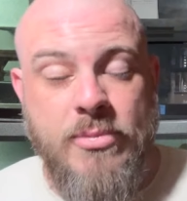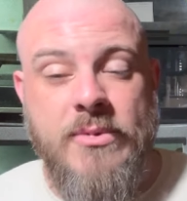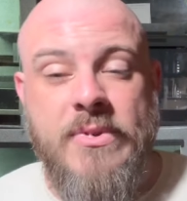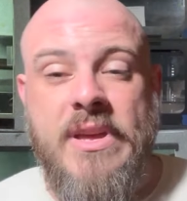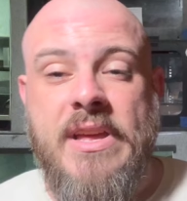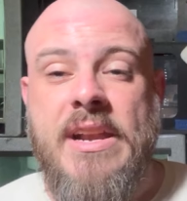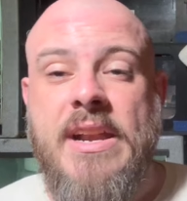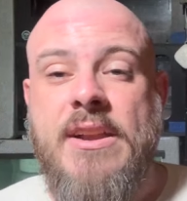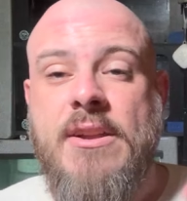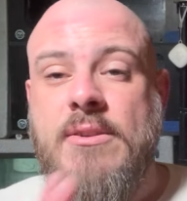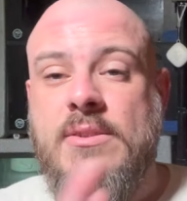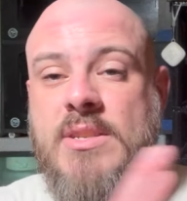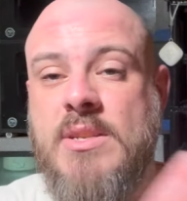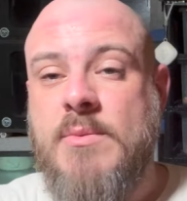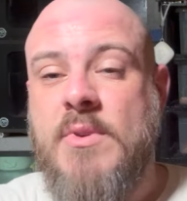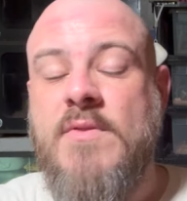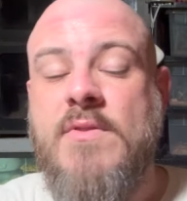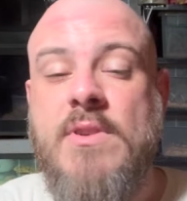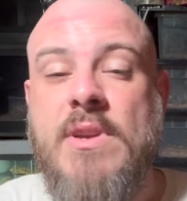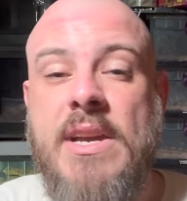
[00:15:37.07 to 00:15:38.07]
And I know
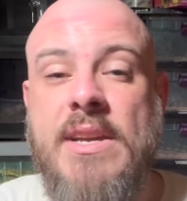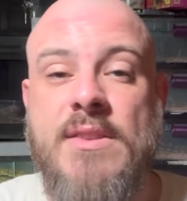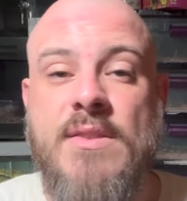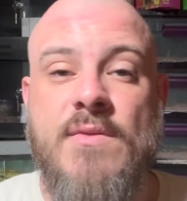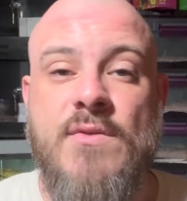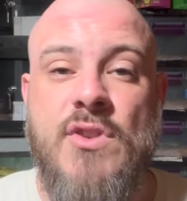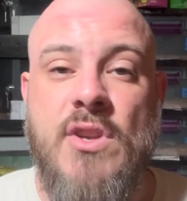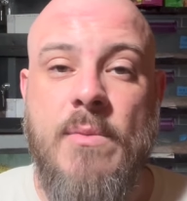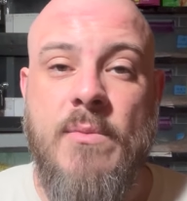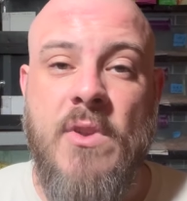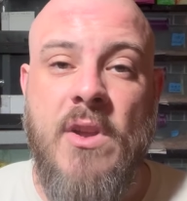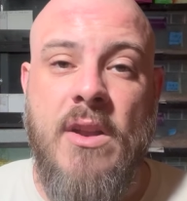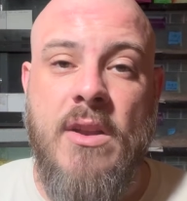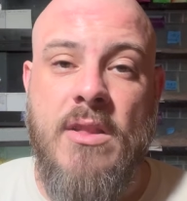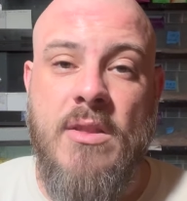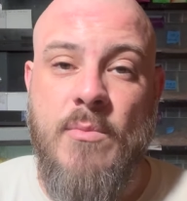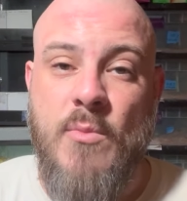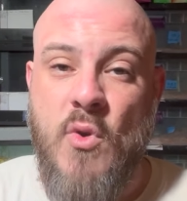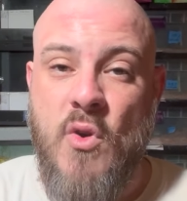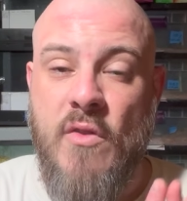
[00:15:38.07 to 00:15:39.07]
some of you guys have jumped onto
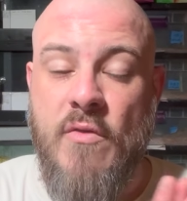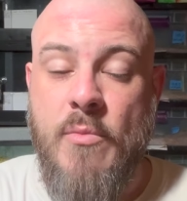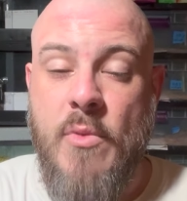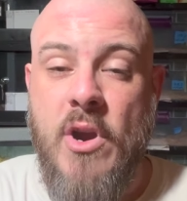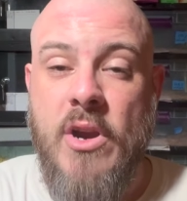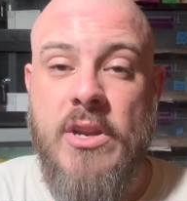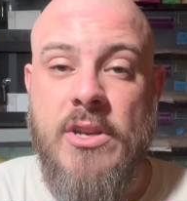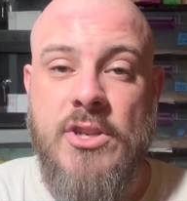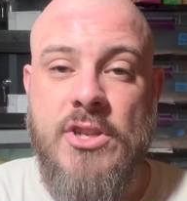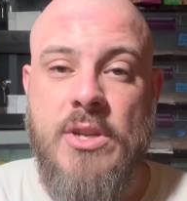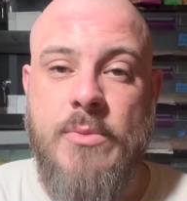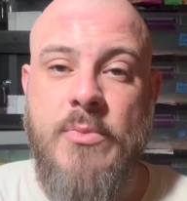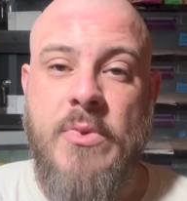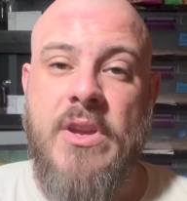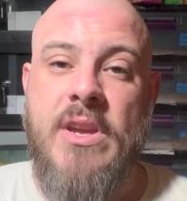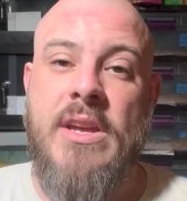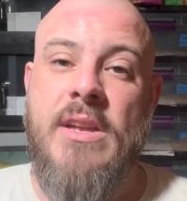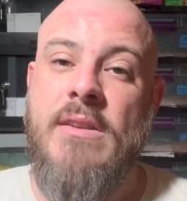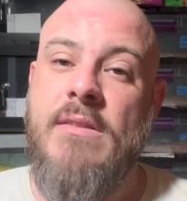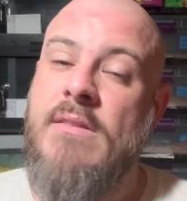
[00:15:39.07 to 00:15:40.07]
the Morph Market
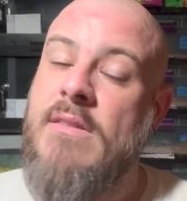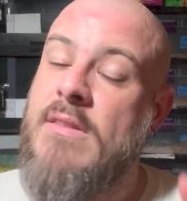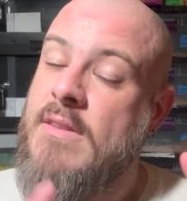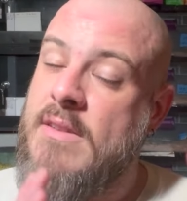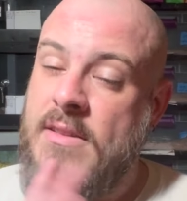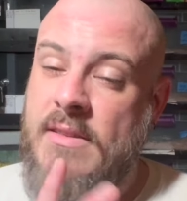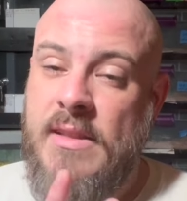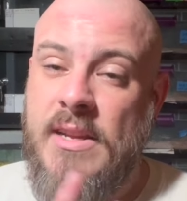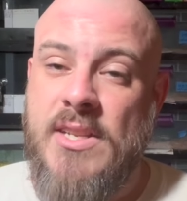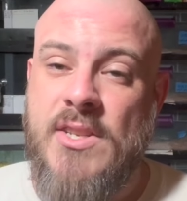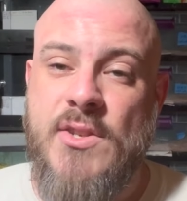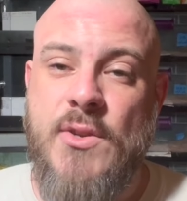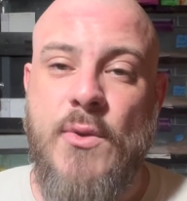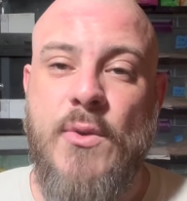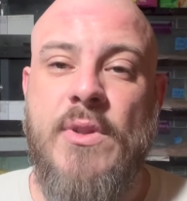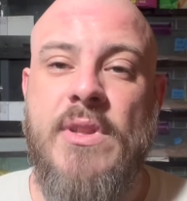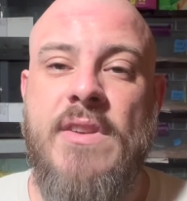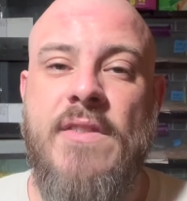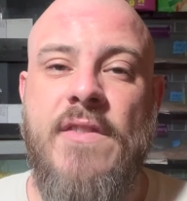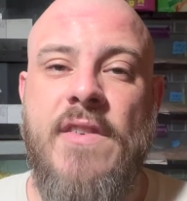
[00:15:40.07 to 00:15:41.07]
shipping, and that's
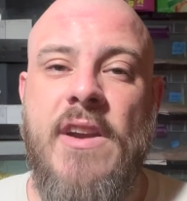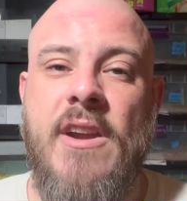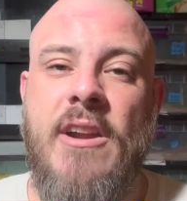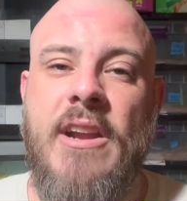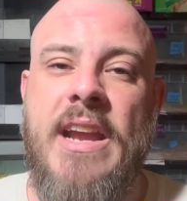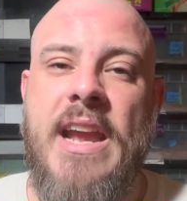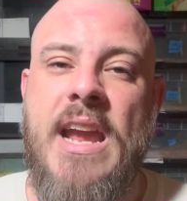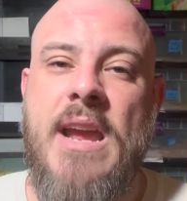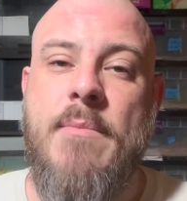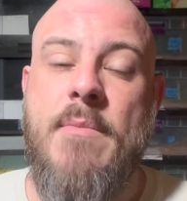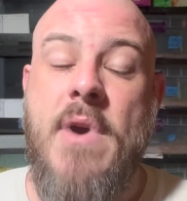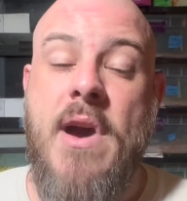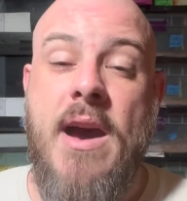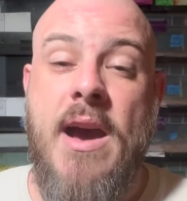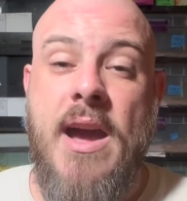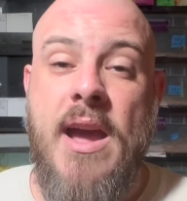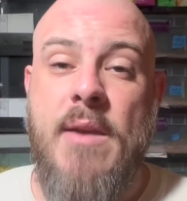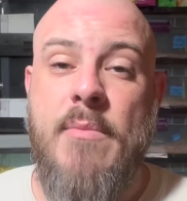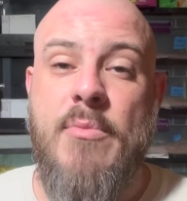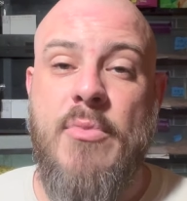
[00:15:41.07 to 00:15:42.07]
totally fair game.
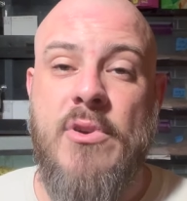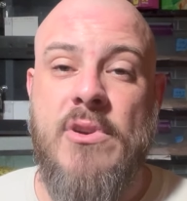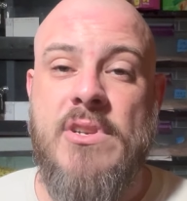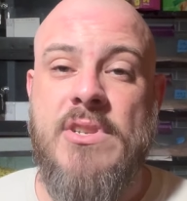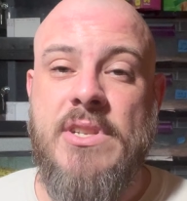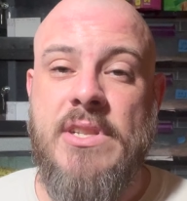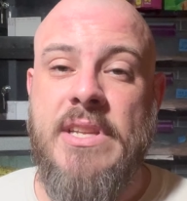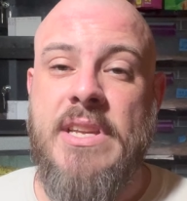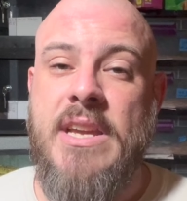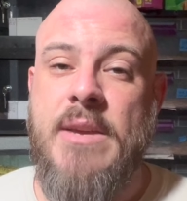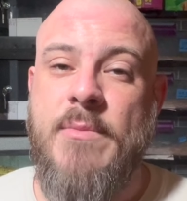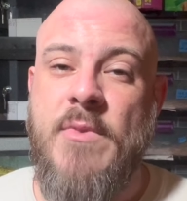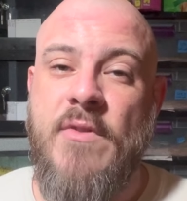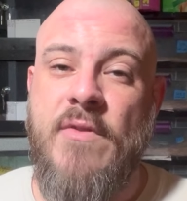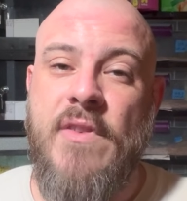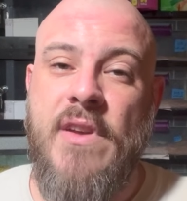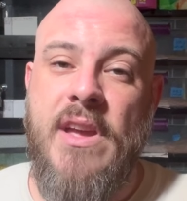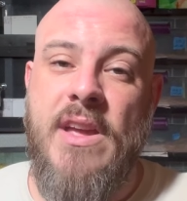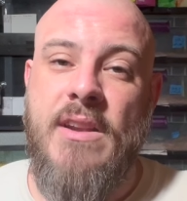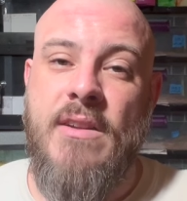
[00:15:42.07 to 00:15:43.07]
I personally am a
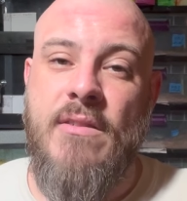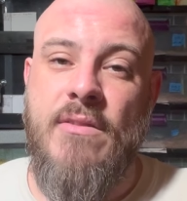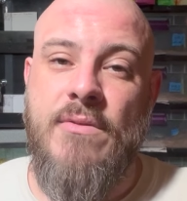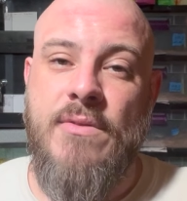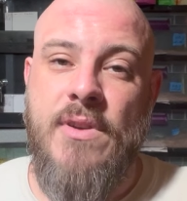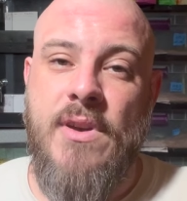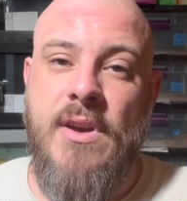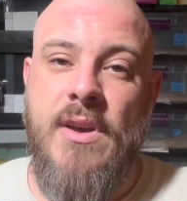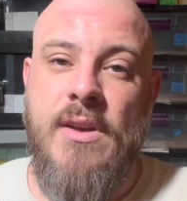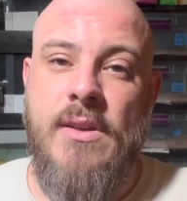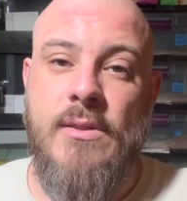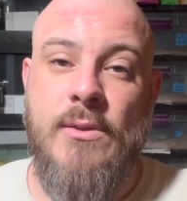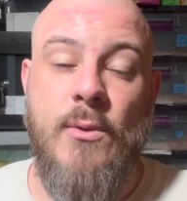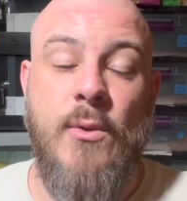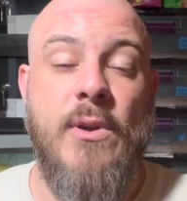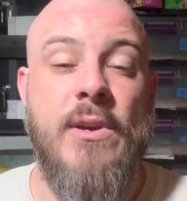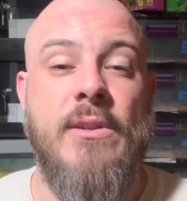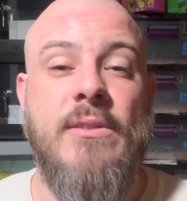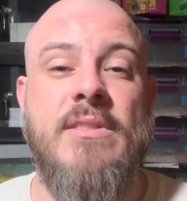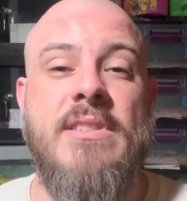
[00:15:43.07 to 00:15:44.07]
fan of
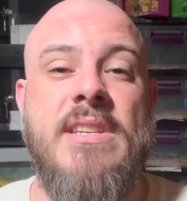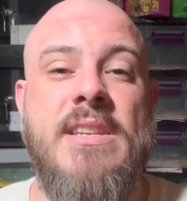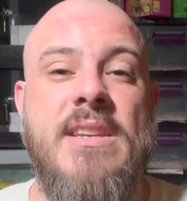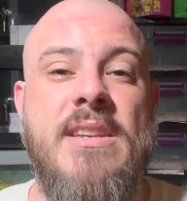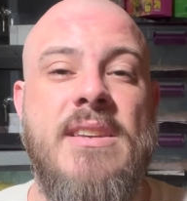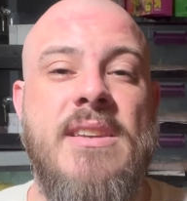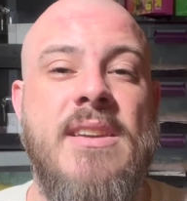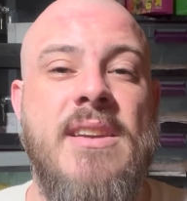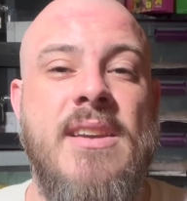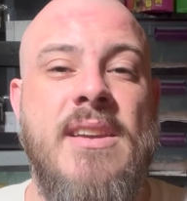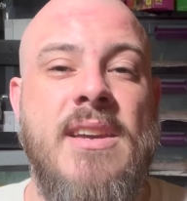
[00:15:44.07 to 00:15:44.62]
loyalty.